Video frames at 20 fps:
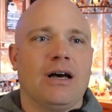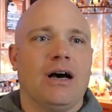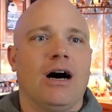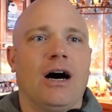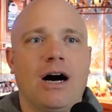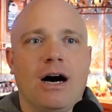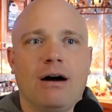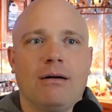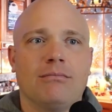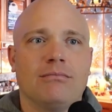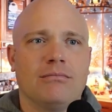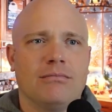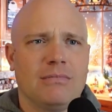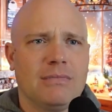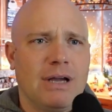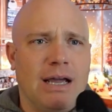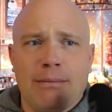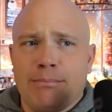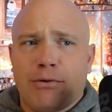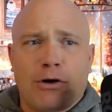
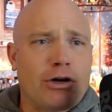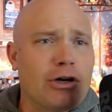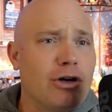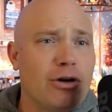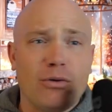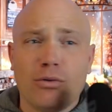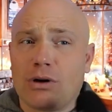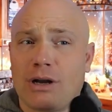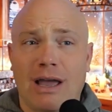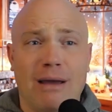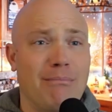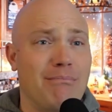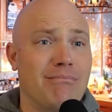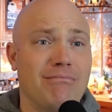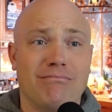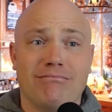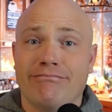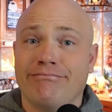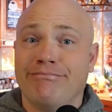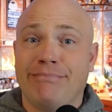And Purdue will
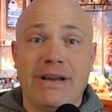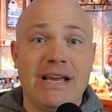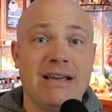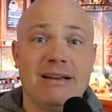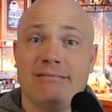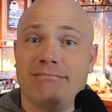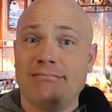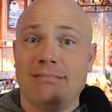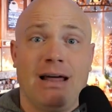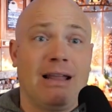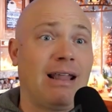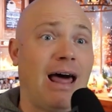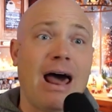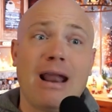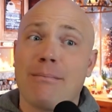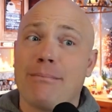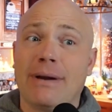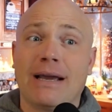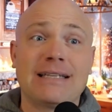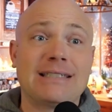get beat. A
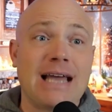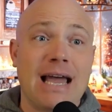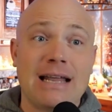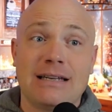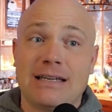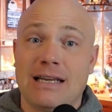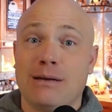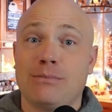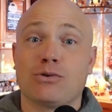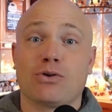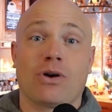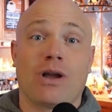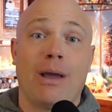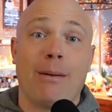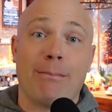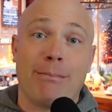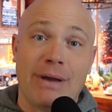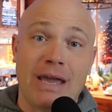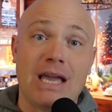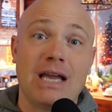lot of Big Ten teams will
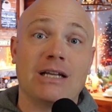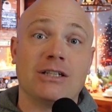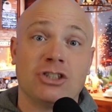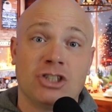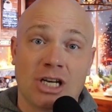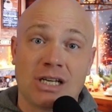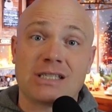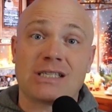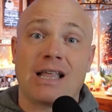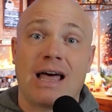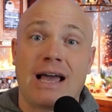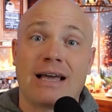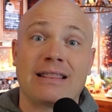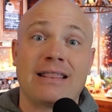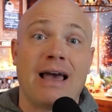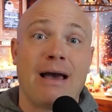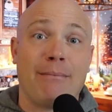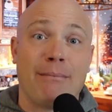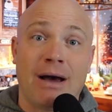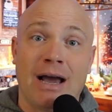get beat just like
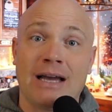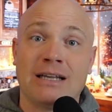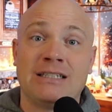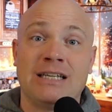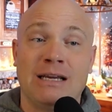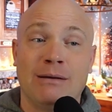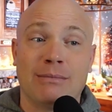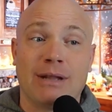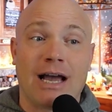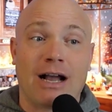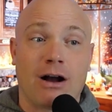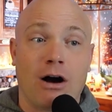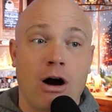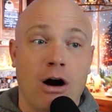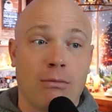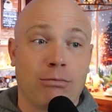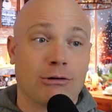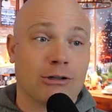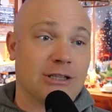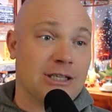that by a team like
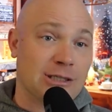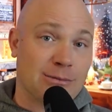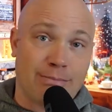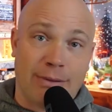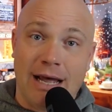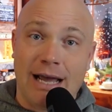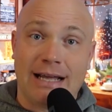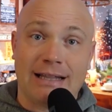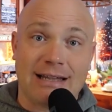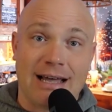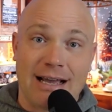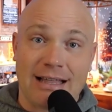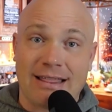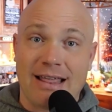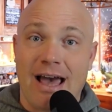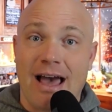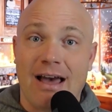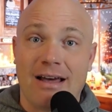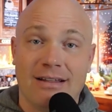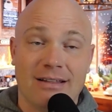Auburn that's playing like
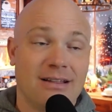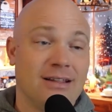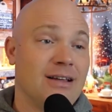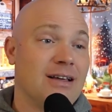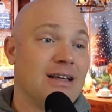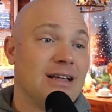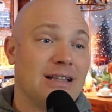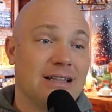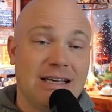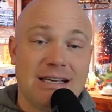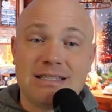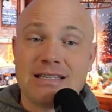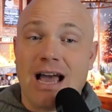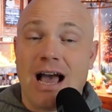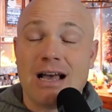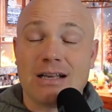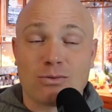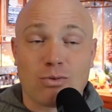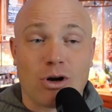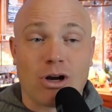that. These
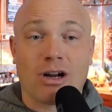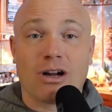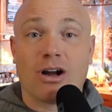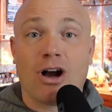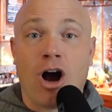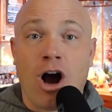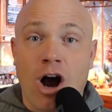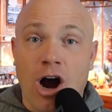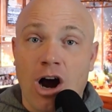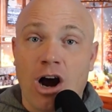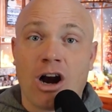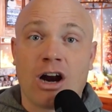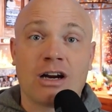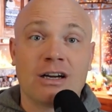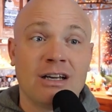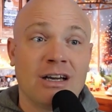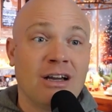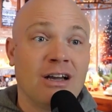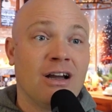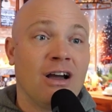guys were
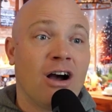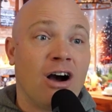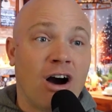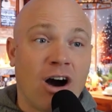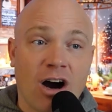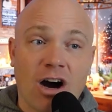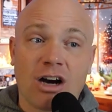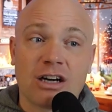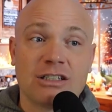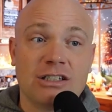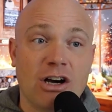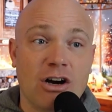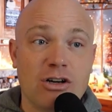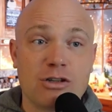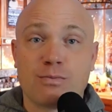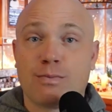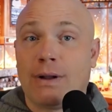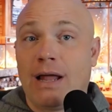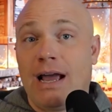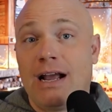
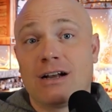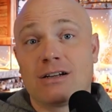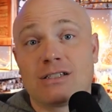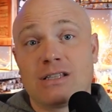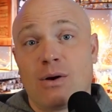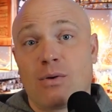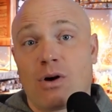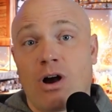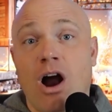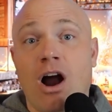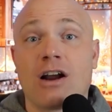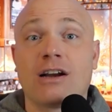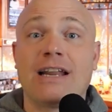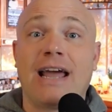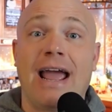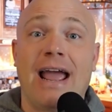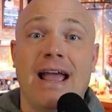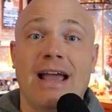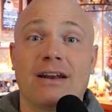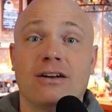hard-nosed players that were hard
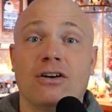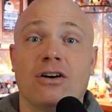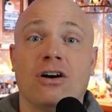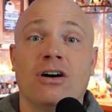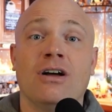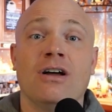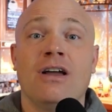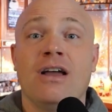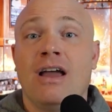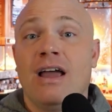to handle.